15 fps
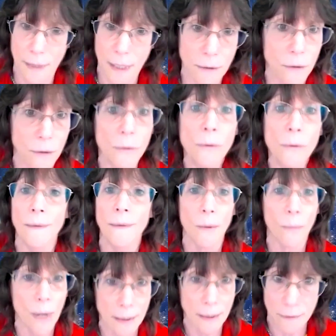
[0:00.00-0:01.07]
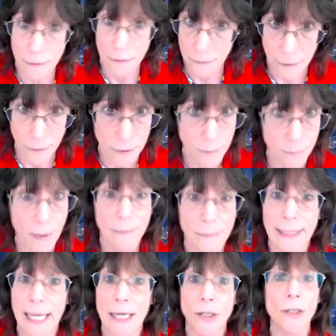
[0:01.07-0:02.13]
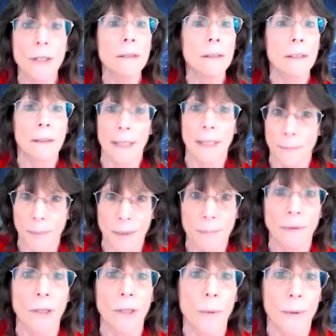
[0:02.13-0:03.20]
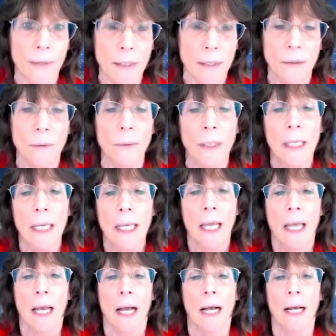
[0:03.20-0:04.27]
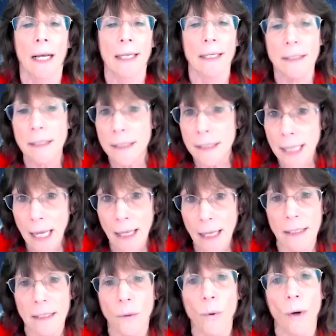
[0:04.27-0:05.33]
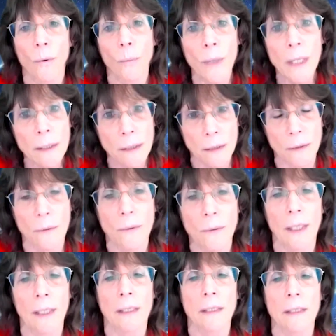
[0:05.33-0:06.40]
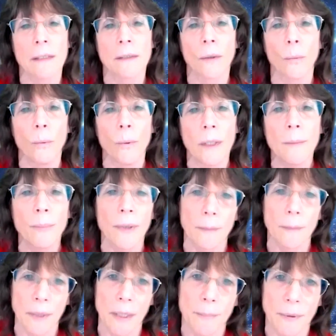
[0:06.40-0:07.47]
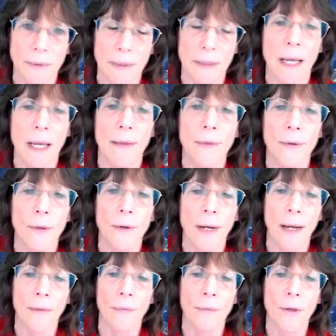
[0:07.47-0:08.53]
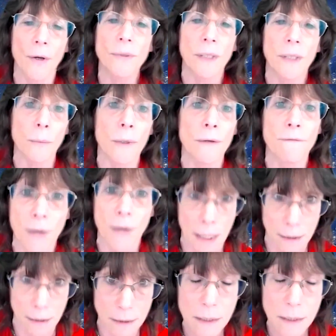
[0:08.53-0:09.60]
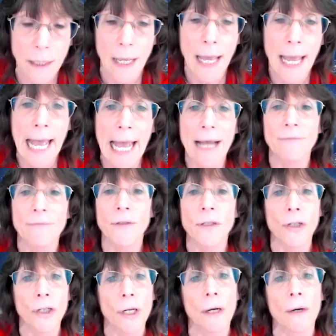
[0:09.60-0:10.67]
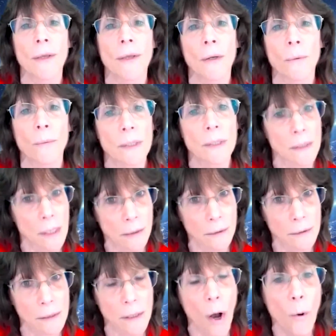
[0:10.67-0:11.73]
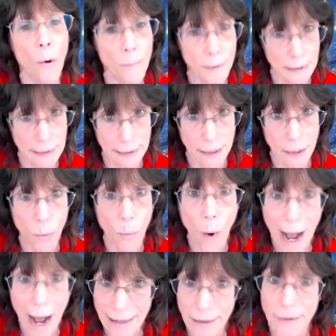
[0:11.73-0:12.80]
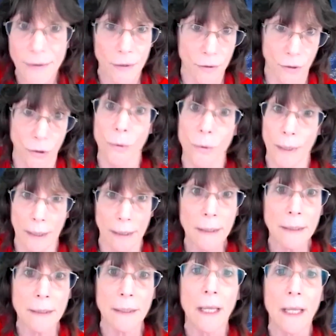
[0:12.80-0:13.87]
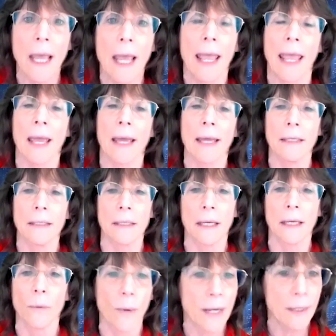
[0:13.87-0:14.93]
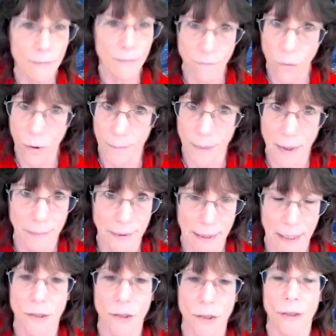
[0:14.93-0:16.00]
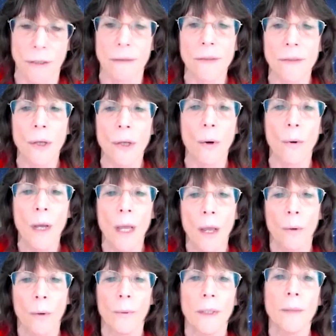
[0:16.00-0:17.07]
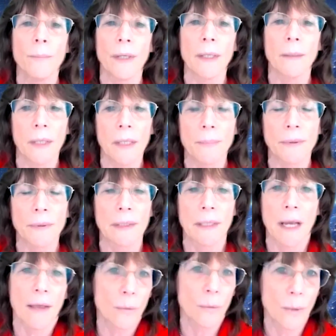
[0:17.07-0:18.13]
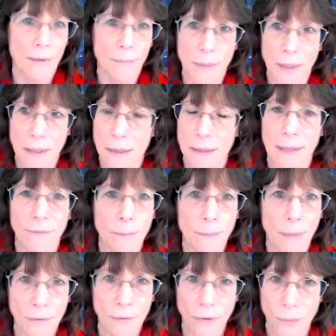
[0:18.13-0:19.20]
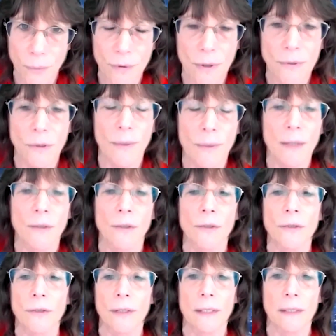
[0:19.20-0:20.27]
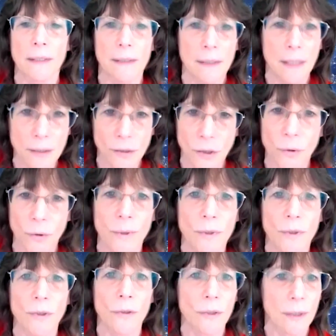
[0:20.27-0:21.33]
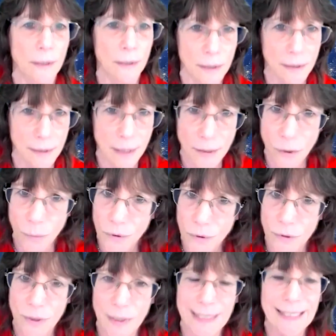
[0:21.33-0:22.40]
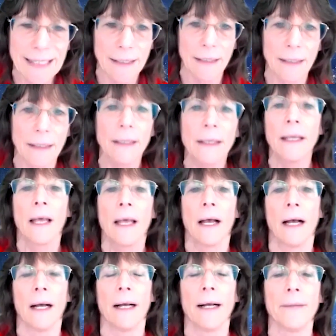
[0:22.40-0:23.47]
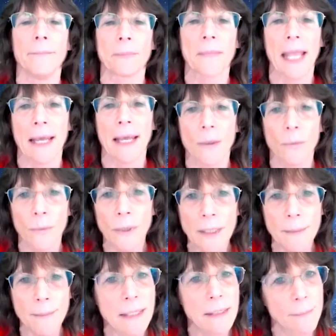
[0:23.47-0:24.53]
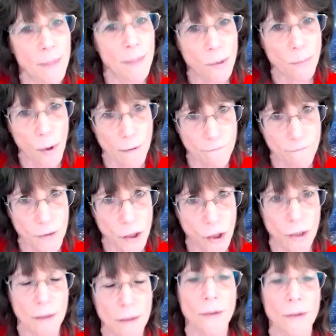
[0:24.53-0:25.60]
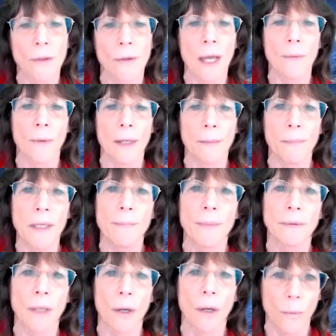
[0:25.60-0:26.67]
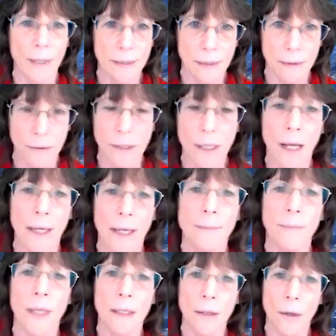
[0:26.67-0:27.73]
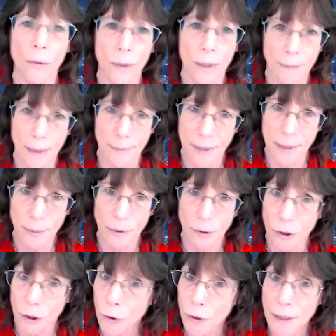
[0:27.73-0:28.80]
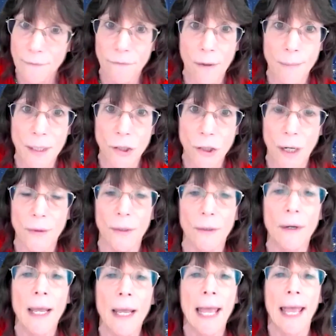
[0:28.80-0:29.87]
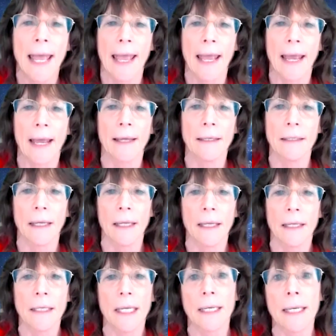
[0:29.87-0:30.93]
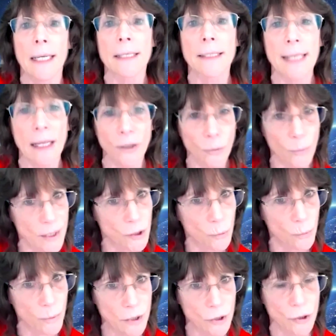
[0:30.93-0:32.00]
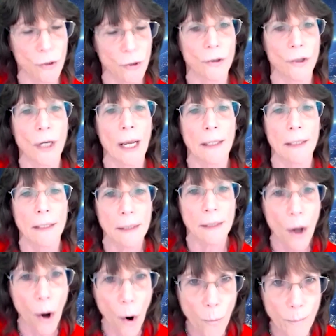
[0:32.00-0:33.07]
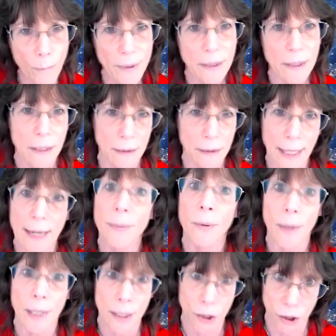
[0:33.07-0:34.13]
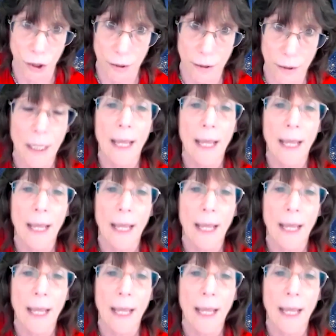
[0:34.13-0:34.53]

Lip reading: they do and they write these publications and let people know what they do. Instead, what we do is we bring people together, and those that we fund have to share their results openly while they're doing it, and way before publication. So we bring people together. We have meetings every month with our directors. They discuss their research. They discuss what they're seeing. And it really makes it much more efficient. So that way people don't waste their time. They know what people are learning from each other. And it accelerates research, and it's an open collaboration.